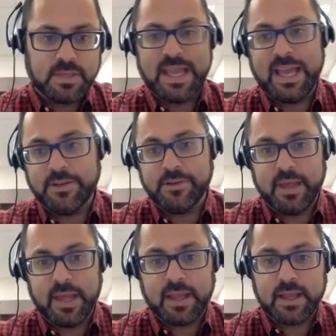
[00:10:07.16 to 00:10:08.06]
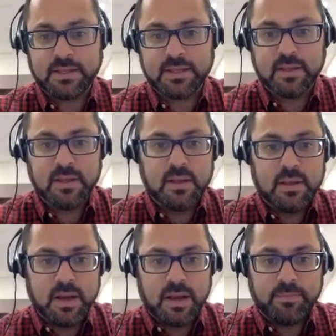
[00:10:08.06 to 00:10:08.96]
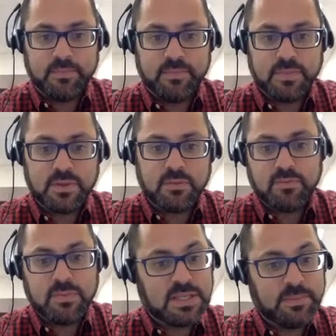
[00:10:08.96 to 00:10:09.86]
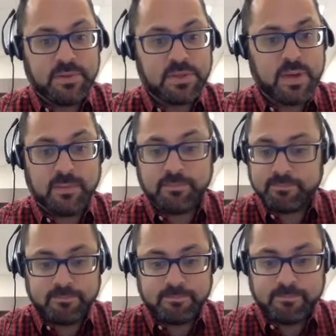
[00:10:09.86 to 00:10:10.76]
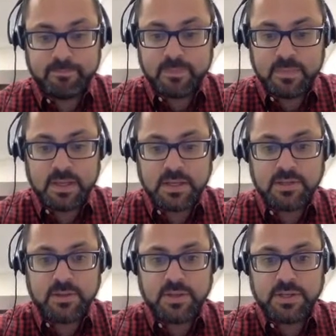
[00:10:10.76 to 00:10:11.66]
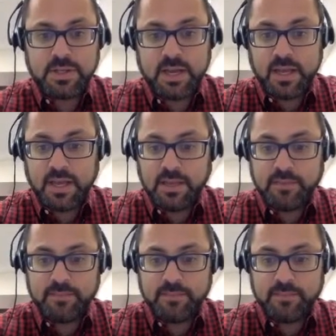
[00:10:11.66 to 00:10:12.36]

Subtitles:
can't do that, I guess. So simplest way. I'm going to show that she got an 80.